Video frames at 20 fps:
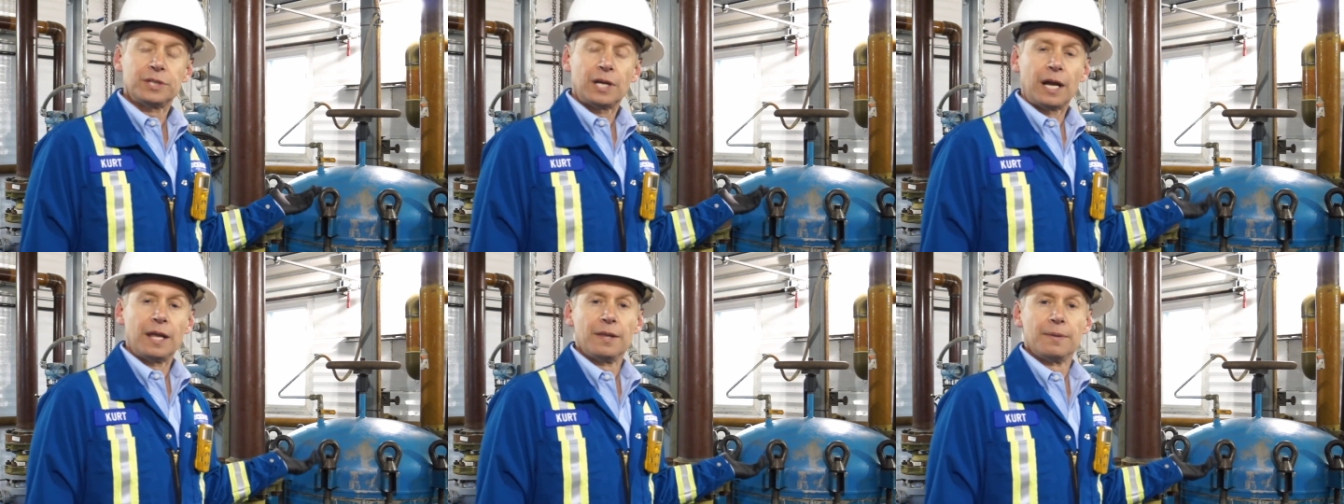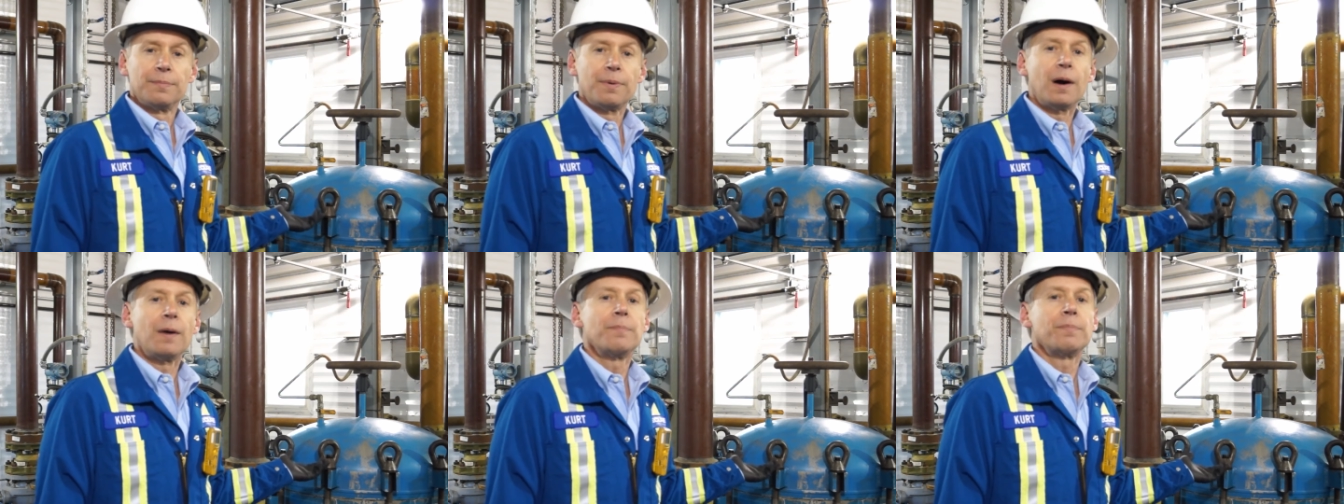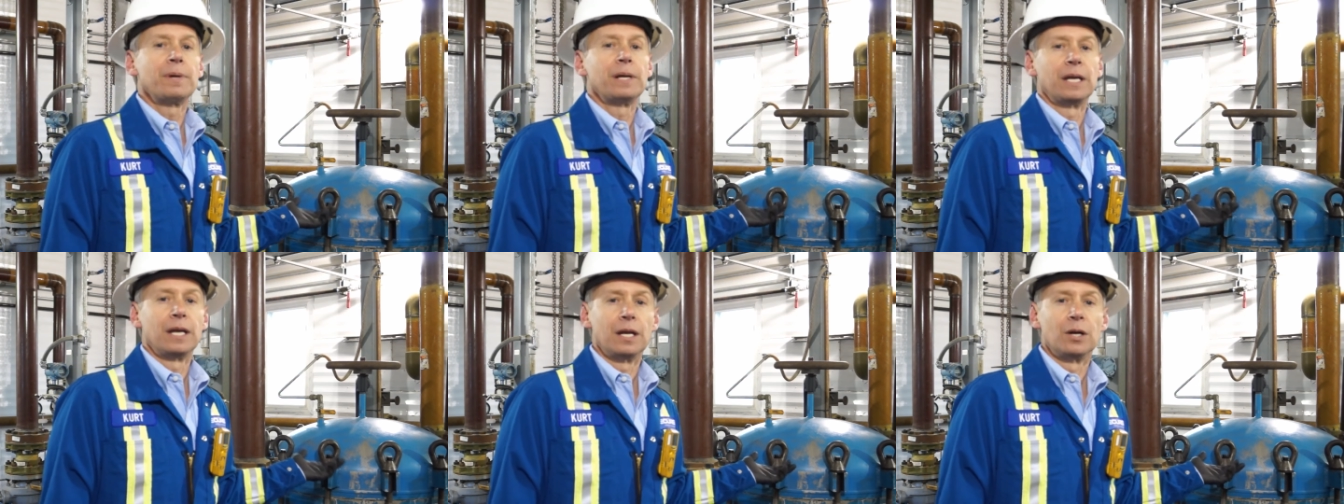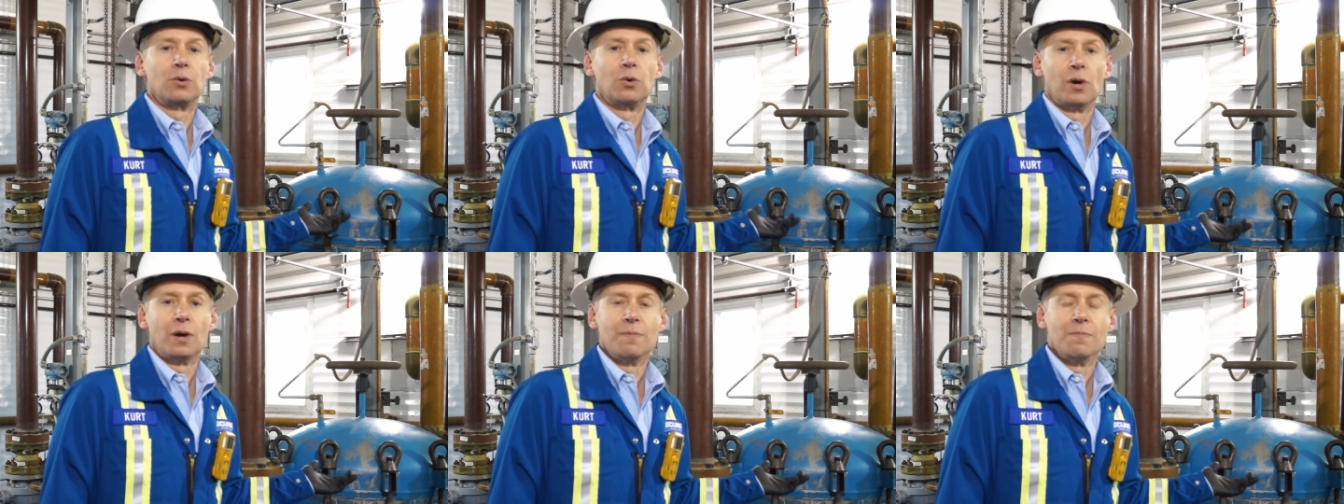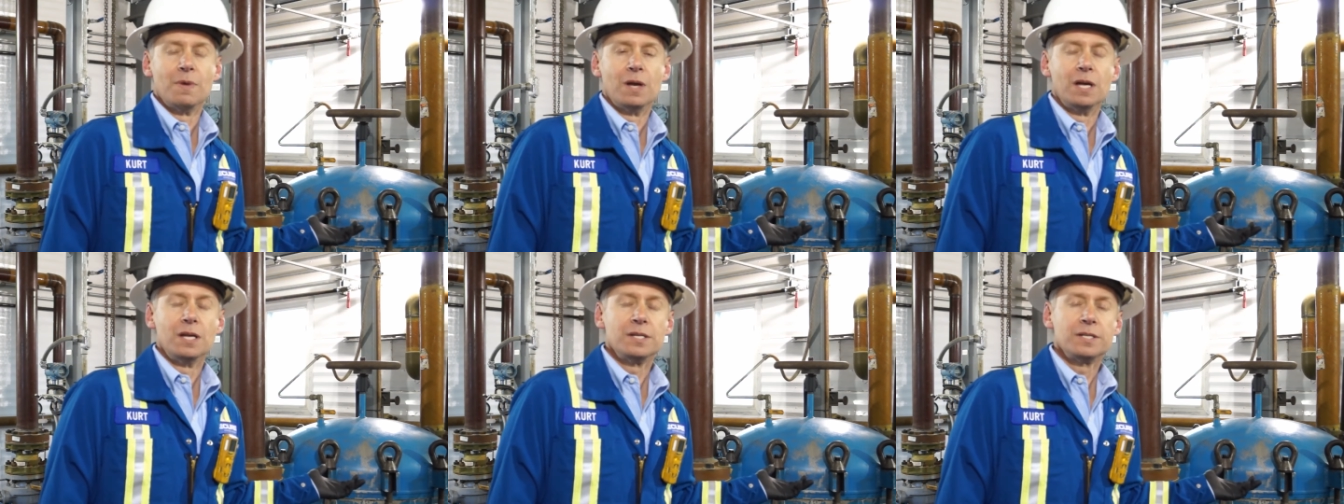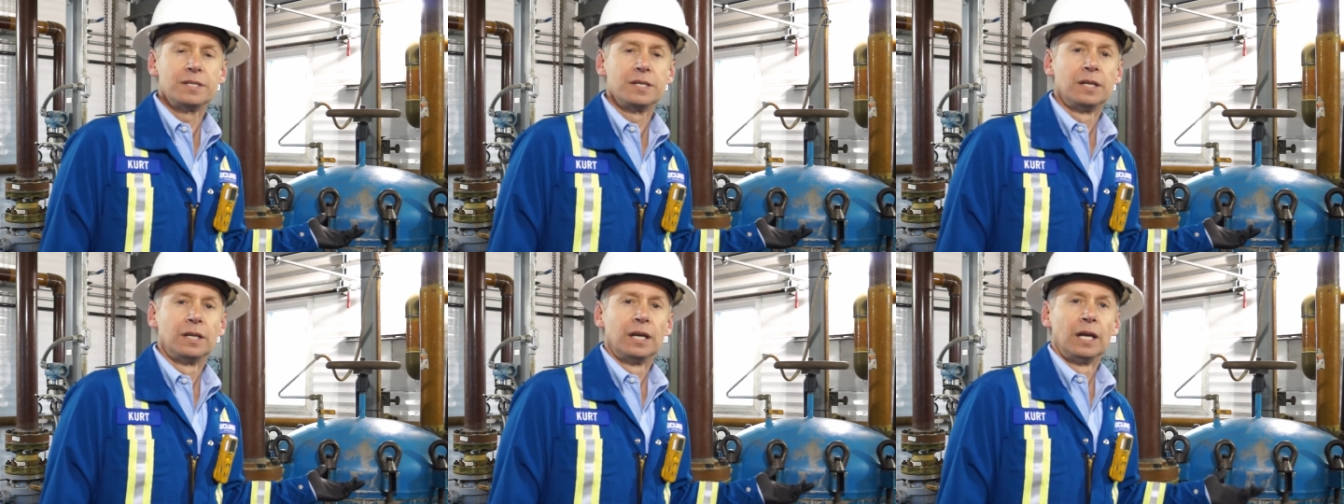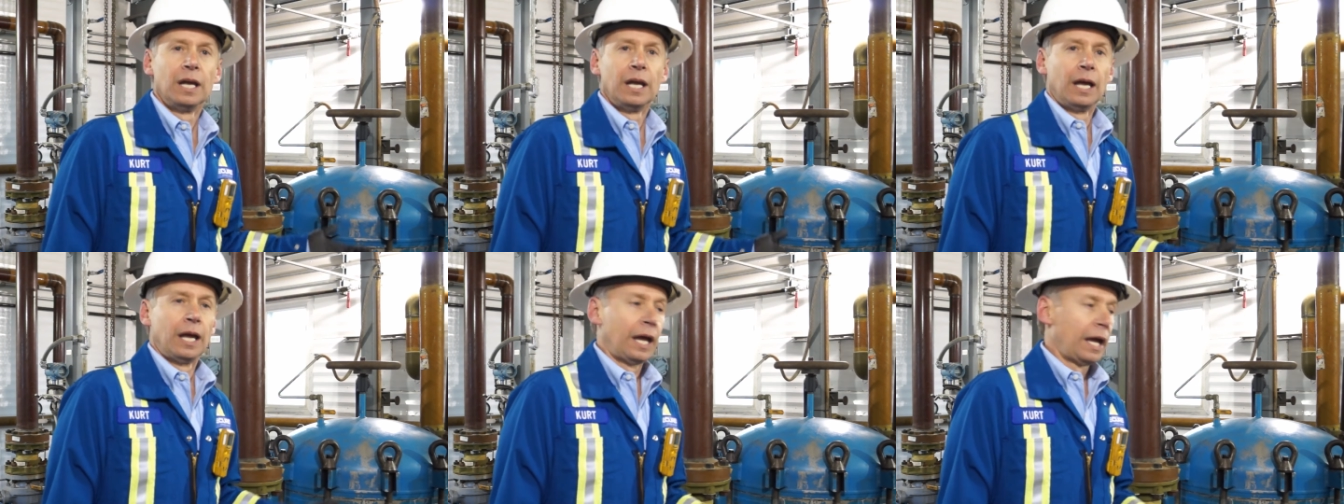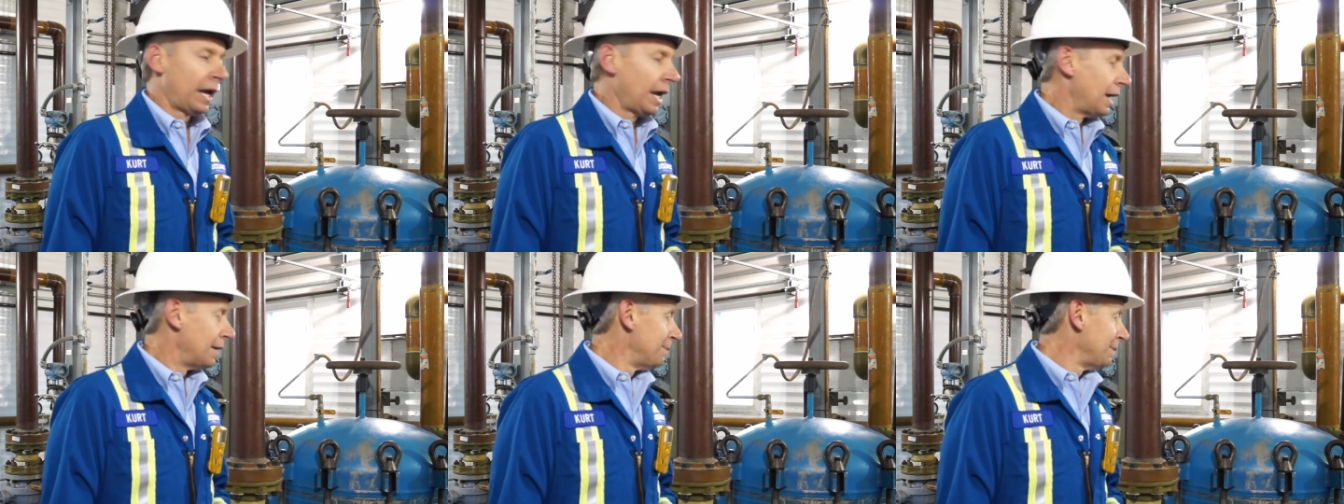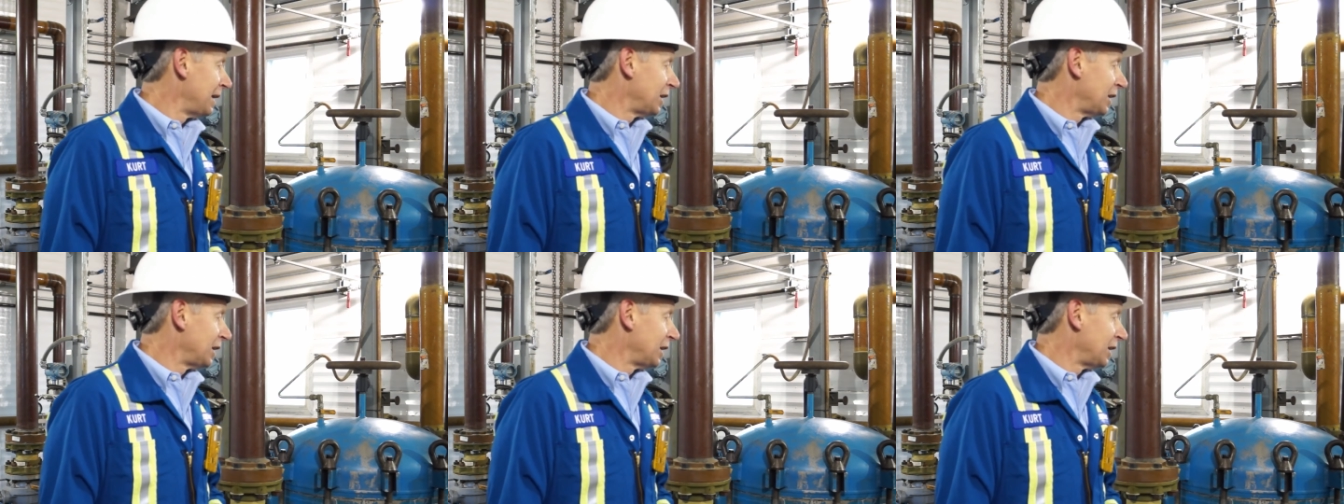and the pumping equipment and